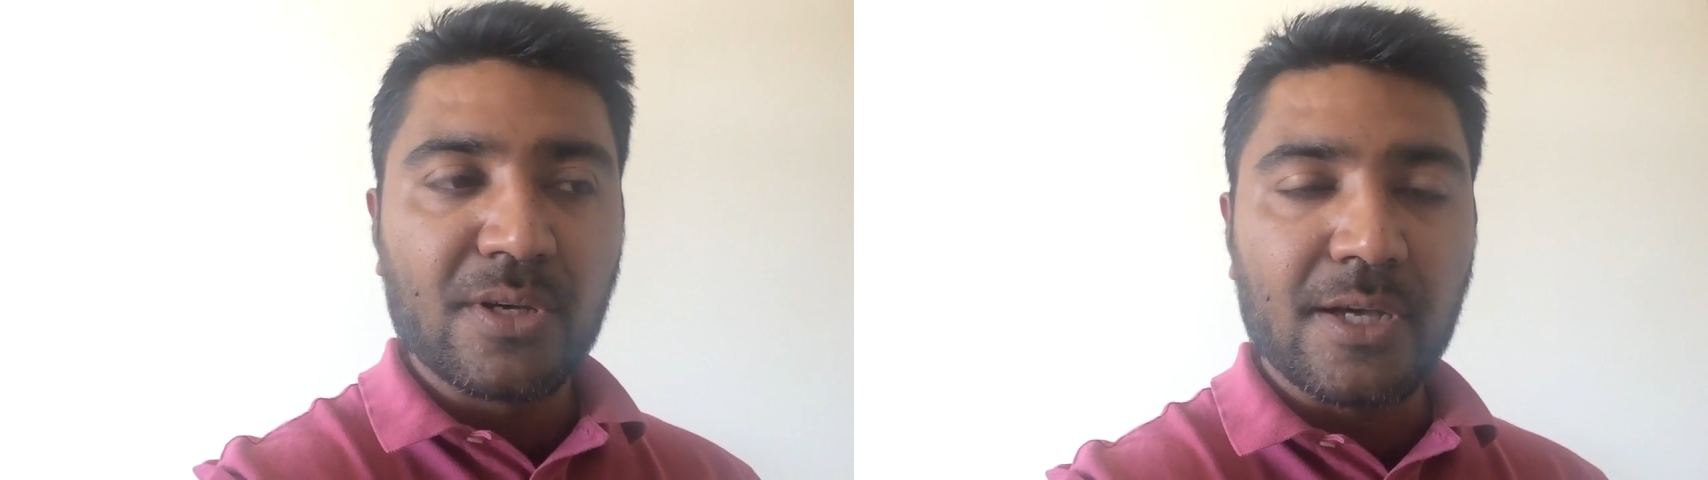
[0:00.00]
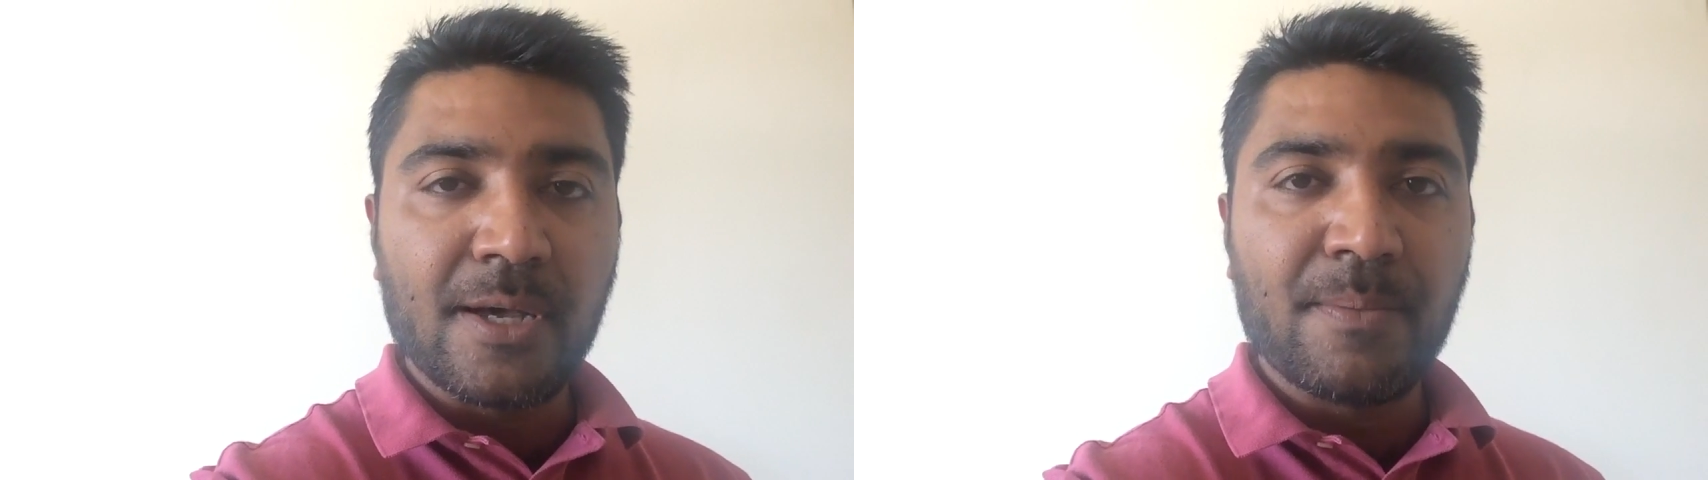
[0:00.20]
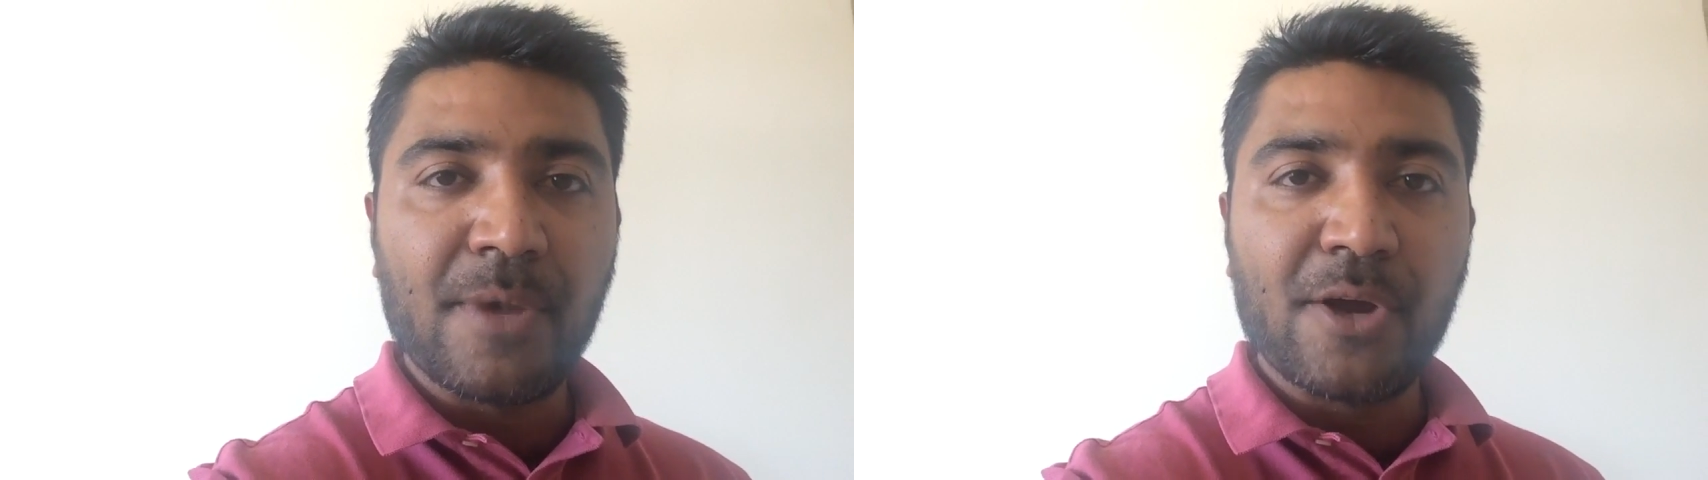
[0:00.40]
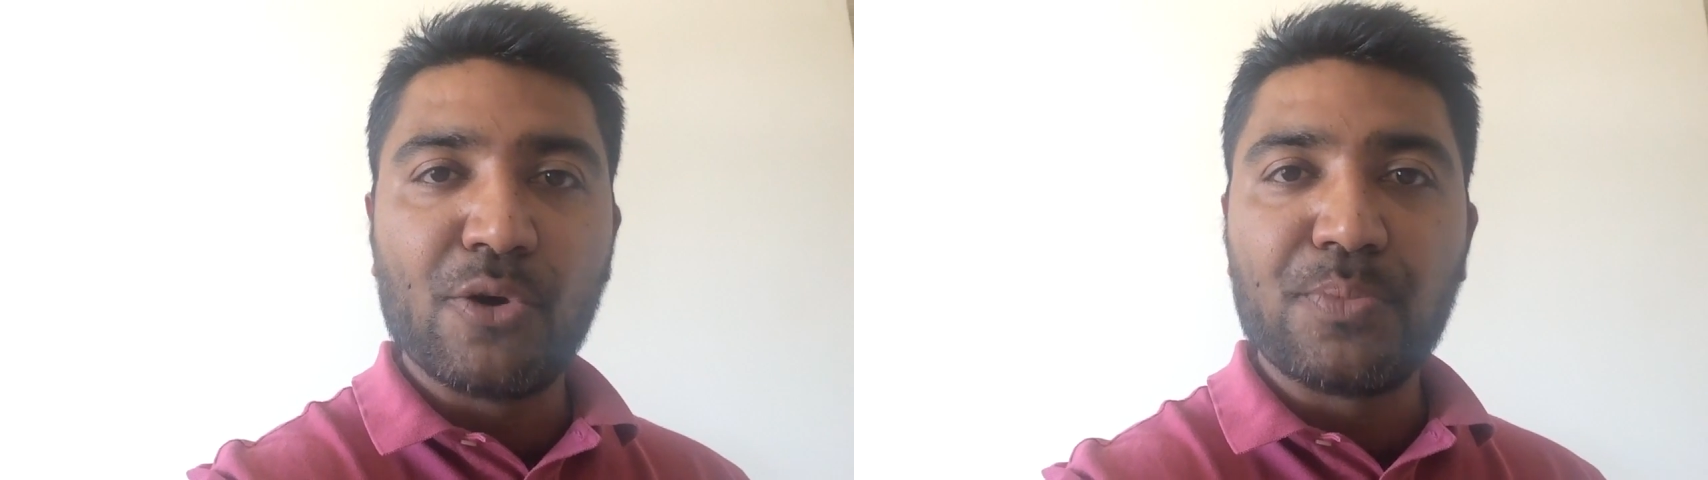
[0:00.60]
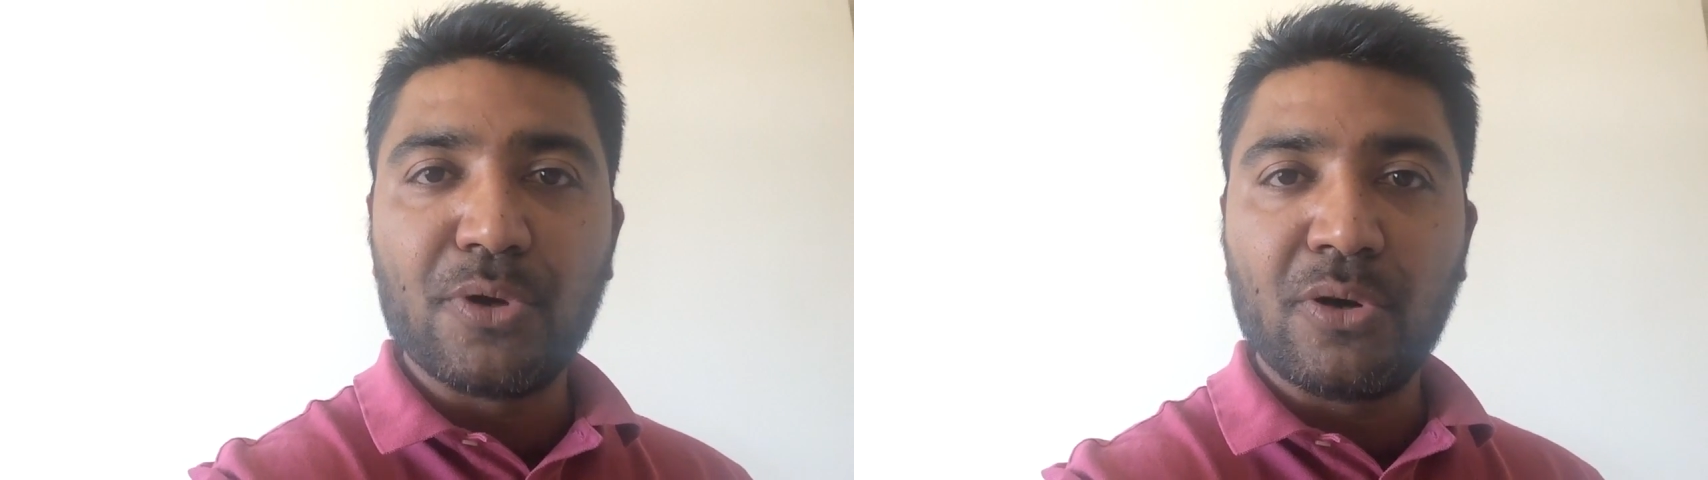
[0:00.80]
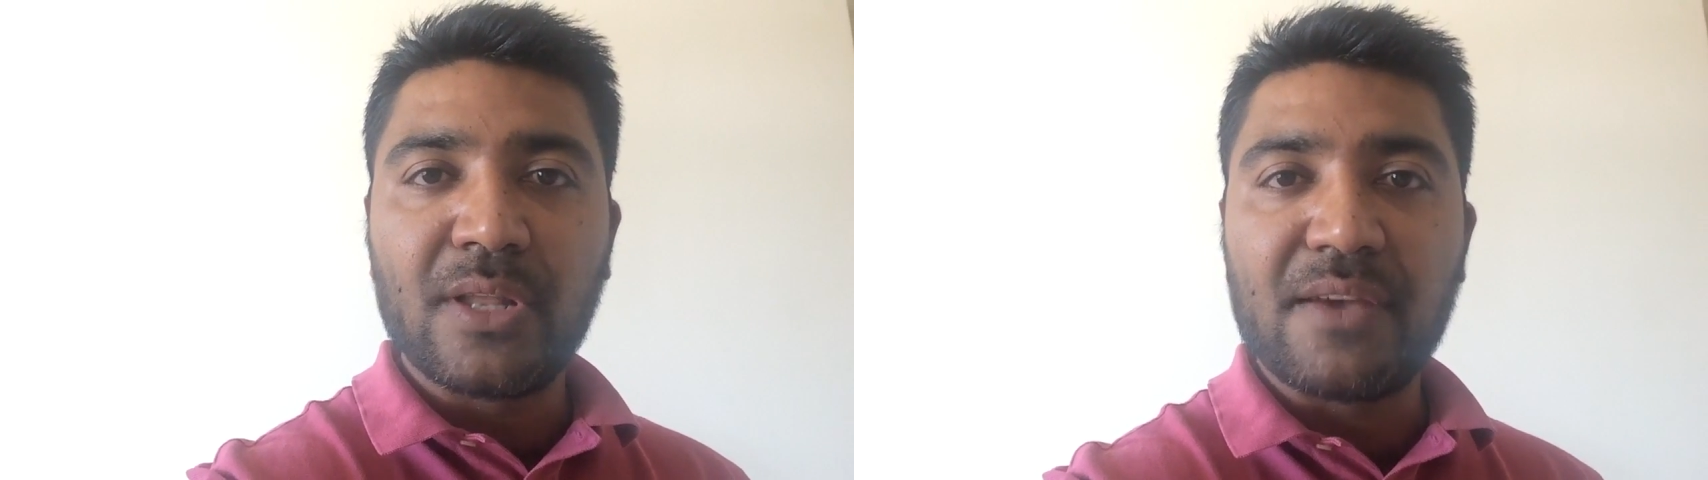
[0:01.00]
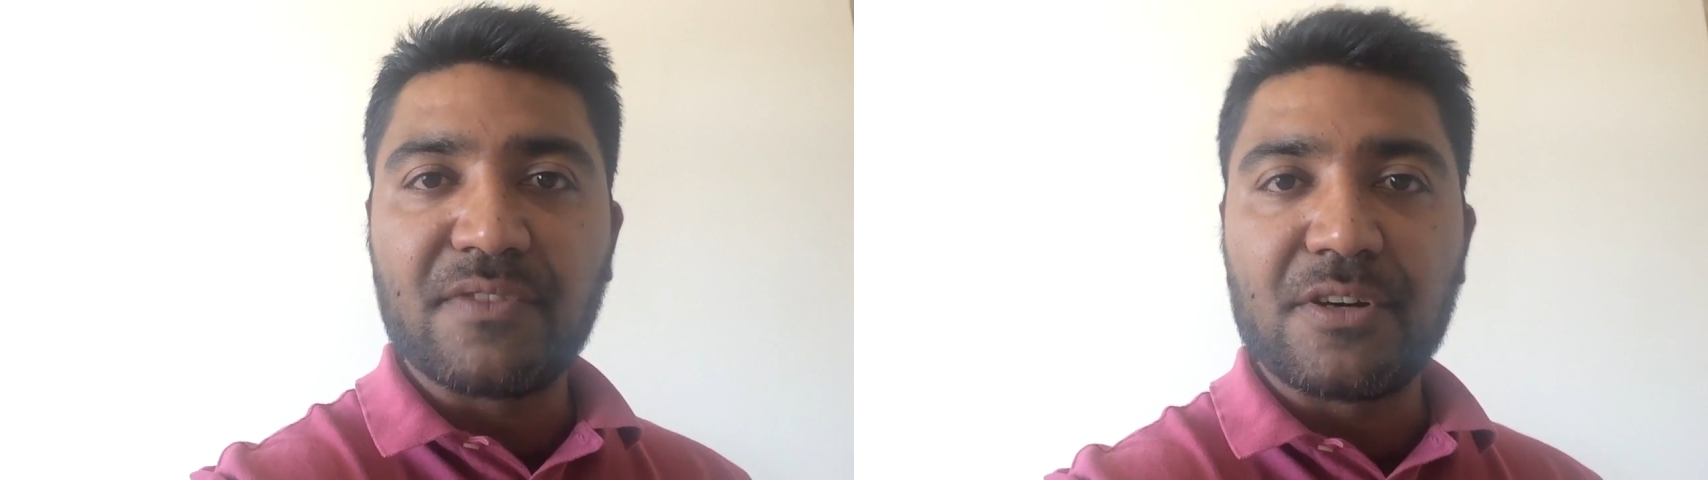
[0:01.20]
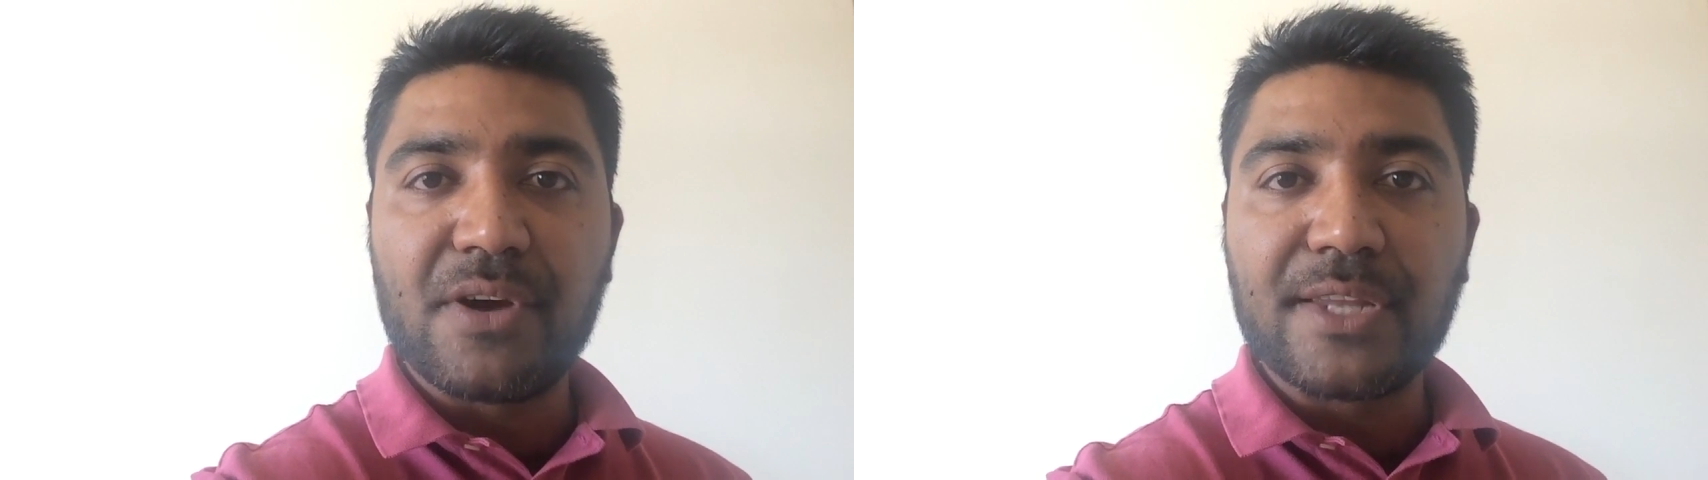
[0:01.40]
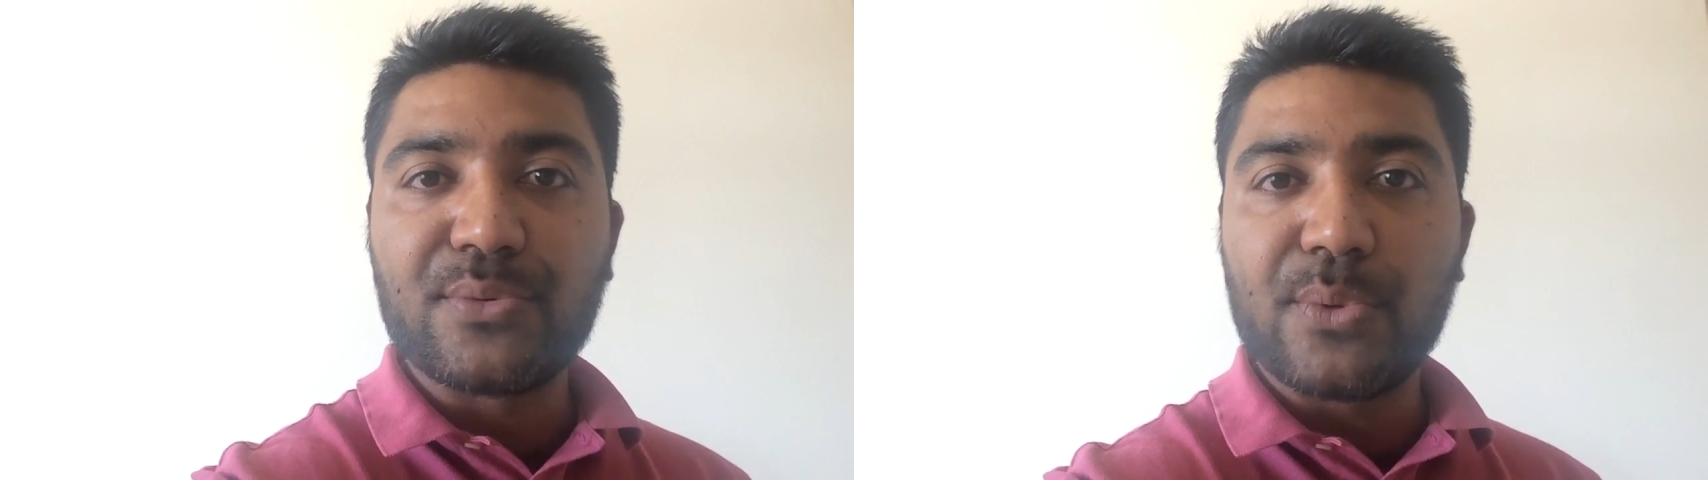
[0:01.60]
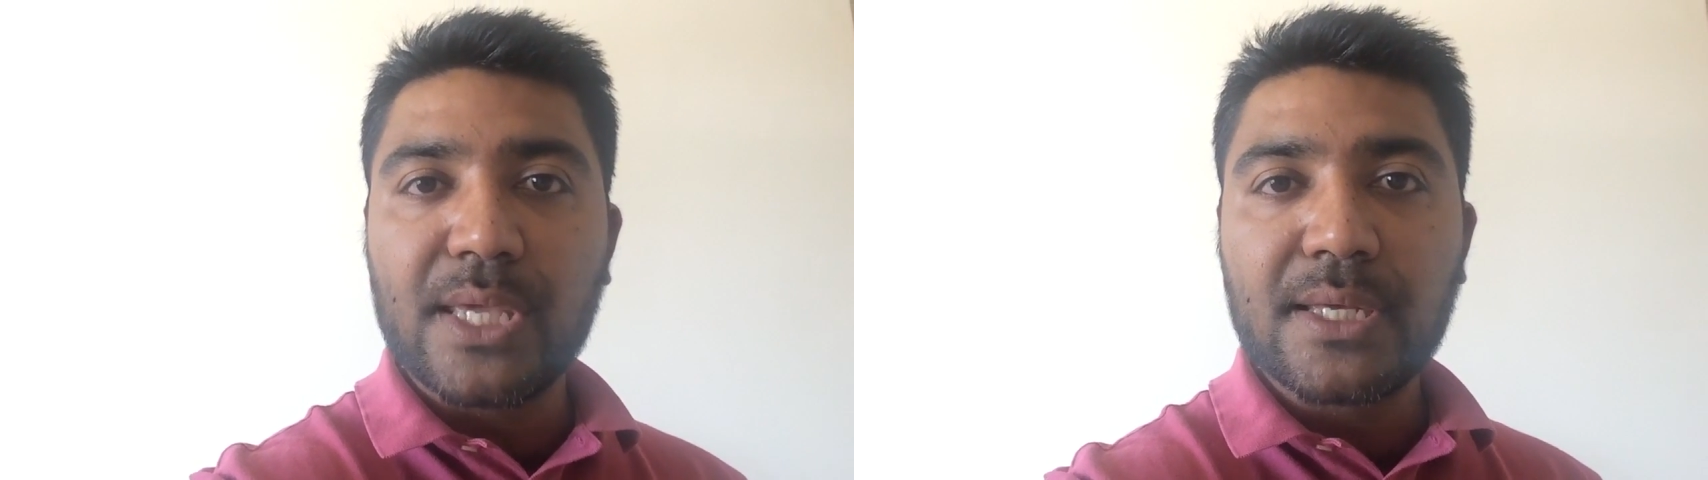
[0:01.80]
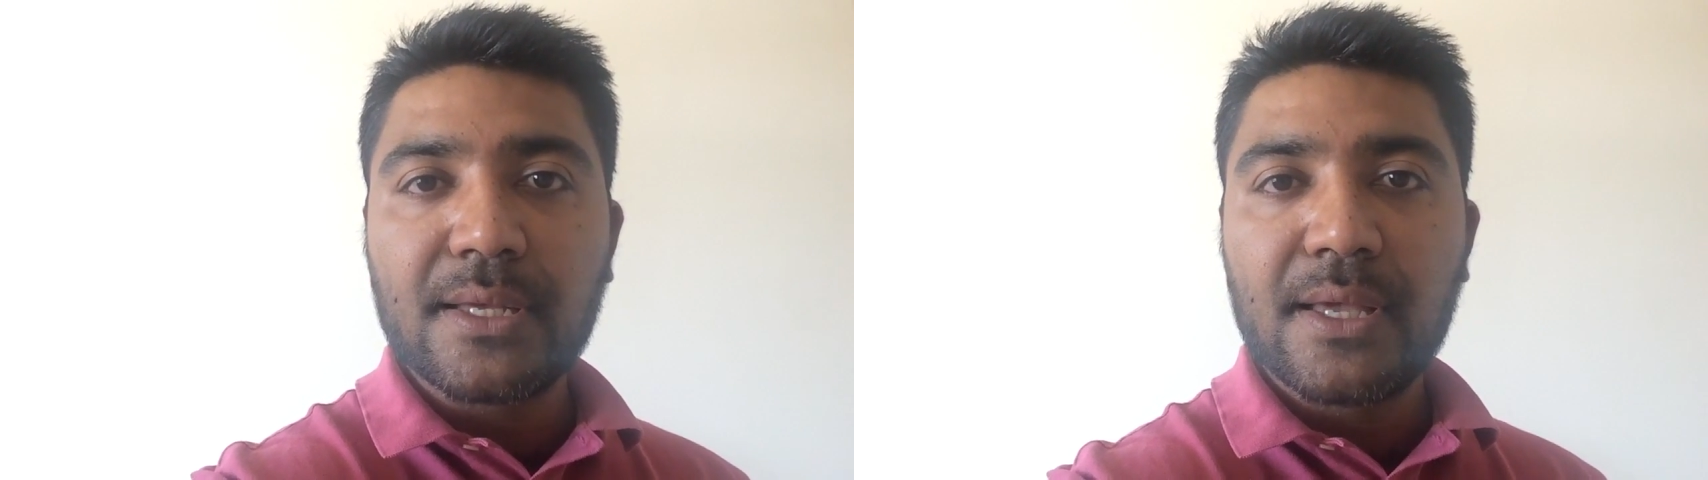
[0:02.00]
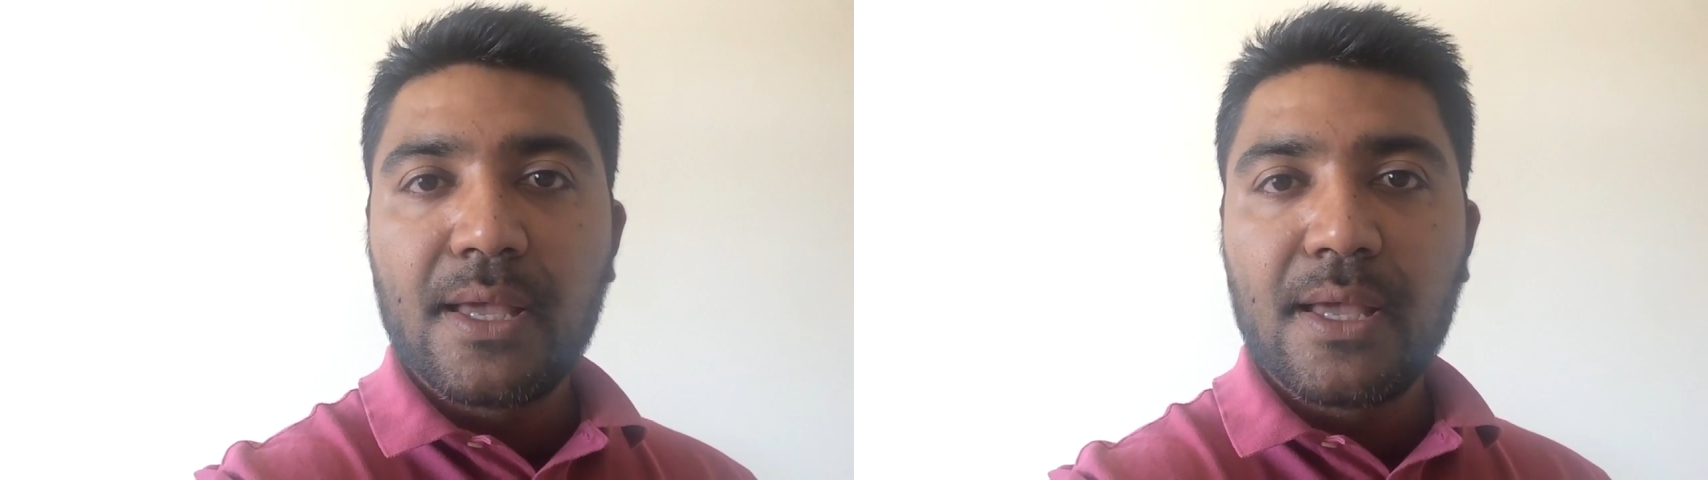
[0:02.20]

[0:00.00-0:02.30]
Um, I hope you all have a great week.